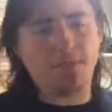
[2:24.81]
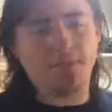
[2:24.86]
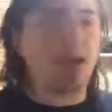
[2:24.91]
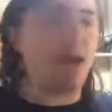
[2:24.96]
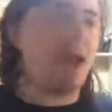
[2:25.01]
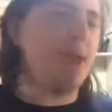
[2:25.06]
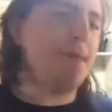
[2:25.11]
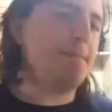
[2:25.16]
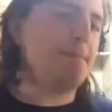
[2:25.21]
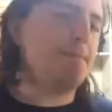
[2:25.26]

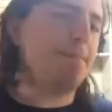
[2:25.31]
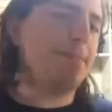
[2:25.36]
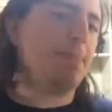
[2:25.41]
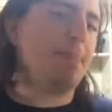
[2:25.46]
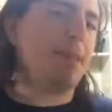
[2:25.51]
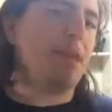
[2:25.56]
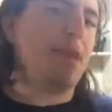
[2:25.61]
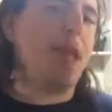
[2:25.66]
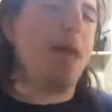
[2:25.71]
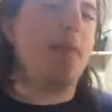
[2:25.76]
Okay?
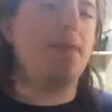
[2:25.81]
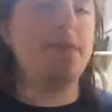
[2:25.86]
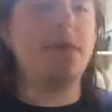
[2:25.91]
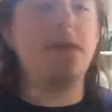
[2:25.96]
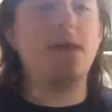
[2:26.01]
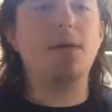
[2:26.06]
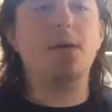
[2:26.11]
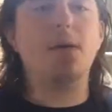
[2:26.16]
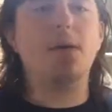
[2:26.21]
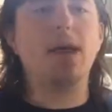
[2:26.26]
And
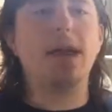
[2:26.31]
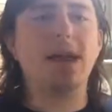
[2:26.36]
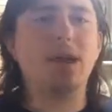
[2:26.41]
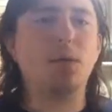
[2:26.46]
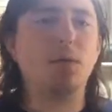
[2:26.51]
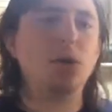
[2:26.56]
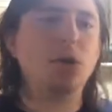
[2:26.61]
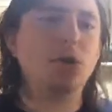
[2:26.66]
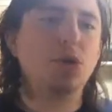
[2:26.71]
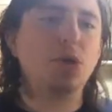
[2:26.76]
then, like
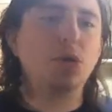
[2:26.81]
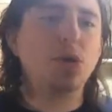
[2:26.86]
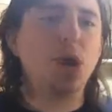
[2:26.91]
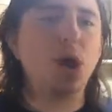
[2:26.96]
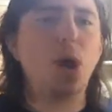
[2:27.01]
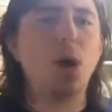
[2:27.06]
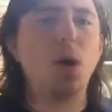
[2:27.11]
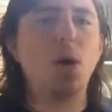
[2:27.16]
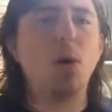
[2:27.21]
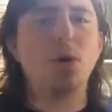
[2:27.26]
a week or two
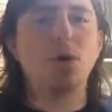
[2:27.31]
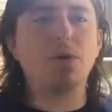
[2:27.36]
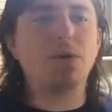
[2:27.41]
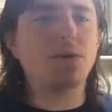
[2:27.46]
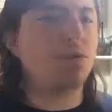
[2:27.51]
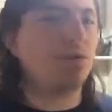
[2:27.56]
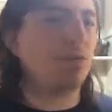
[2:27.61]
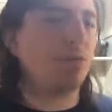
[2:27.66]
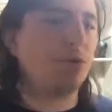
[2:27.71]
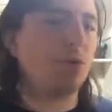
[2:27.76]
ago, or
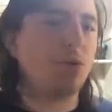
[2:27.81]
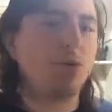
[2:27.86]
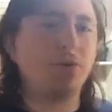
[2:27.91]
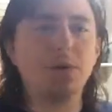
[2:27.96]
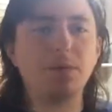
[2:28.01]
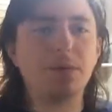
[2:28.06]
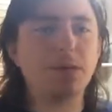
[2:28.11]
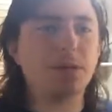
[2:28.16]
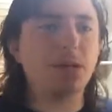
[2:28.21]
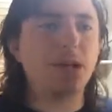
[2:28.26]
two or
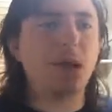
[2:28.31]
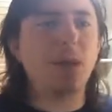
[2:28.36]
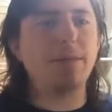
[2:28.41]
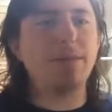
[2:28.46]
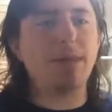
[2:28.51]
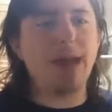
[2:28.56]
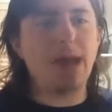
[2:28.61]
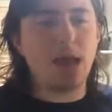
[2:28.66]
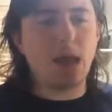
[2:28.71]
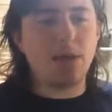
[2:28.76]
three weeks ago, they
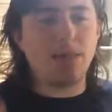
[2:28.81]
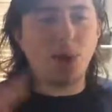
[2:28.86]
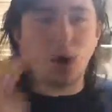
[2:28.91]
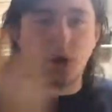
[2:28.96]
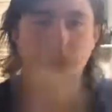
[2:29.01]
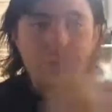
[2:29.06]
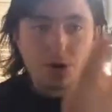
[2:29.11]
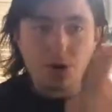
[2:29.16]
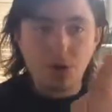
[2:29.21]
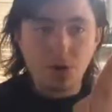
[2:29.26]
made a
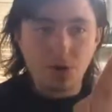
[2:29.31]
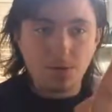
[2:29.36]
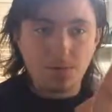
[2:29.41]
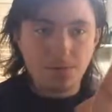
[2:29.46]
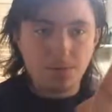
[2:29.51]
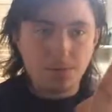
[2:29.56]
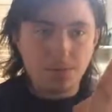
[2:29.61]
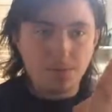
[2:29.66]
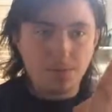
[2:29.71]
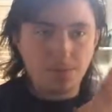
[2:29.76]
part two.
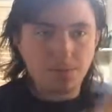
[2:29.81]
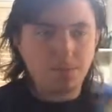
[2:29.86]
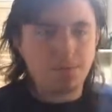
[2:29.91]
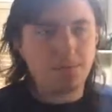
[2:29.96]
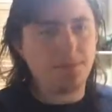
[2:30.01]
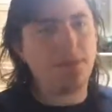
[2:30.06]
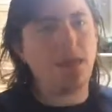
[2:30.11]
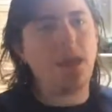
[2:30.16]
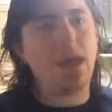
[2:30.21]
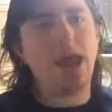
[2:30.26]

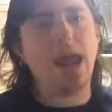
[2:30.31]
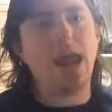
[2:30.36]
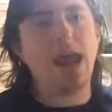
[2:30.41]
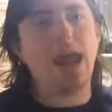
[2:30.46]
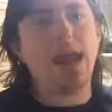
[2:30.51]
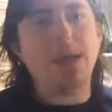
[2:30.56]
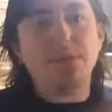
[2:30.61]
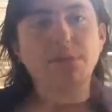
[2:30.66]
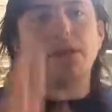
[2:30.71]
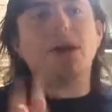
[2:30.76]

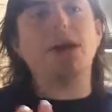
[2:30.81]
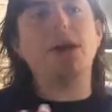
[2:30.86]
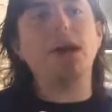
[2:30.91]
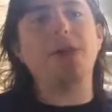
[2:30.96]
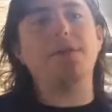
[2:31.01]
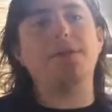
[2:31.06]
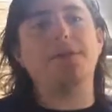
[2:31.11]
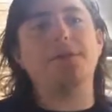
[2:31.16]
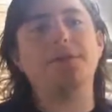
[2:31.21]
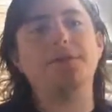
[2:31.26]
And it was
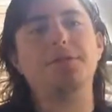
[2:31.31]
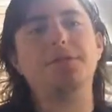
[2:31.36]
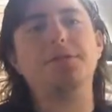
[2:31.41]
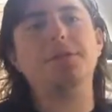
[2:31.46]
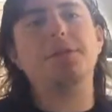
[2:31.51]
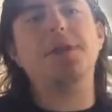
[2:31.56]
hilarious.